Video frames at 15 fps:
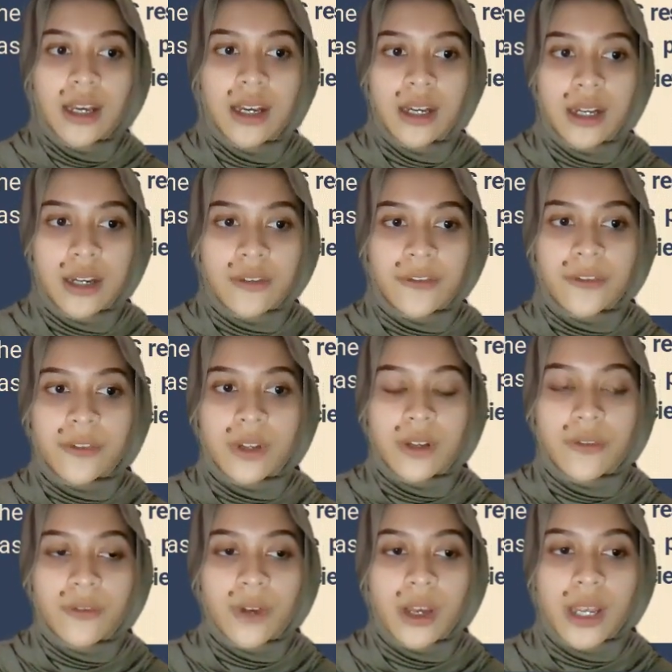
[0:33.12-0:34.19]
Uh,
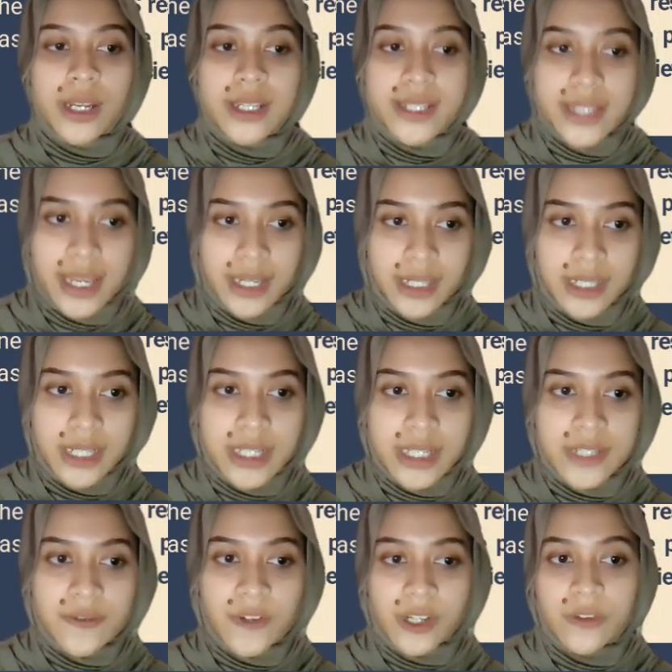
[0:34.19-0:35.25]
And the second
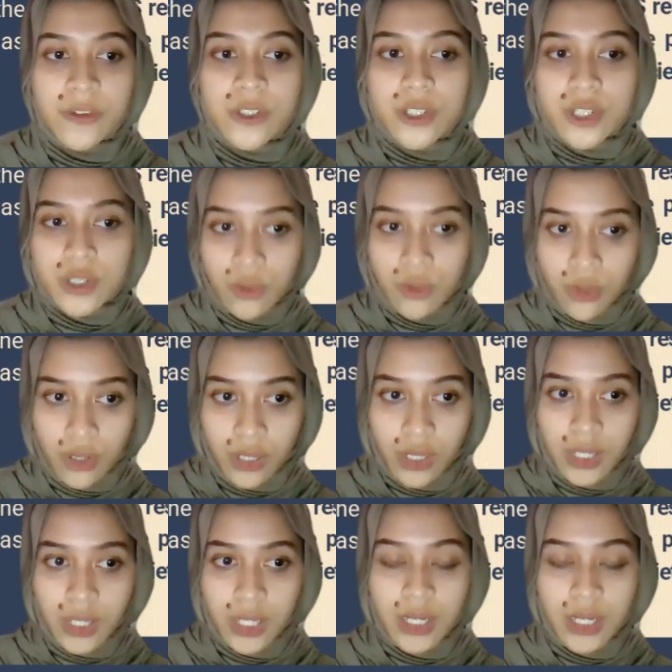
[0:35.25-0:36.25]
is Frankfurt School.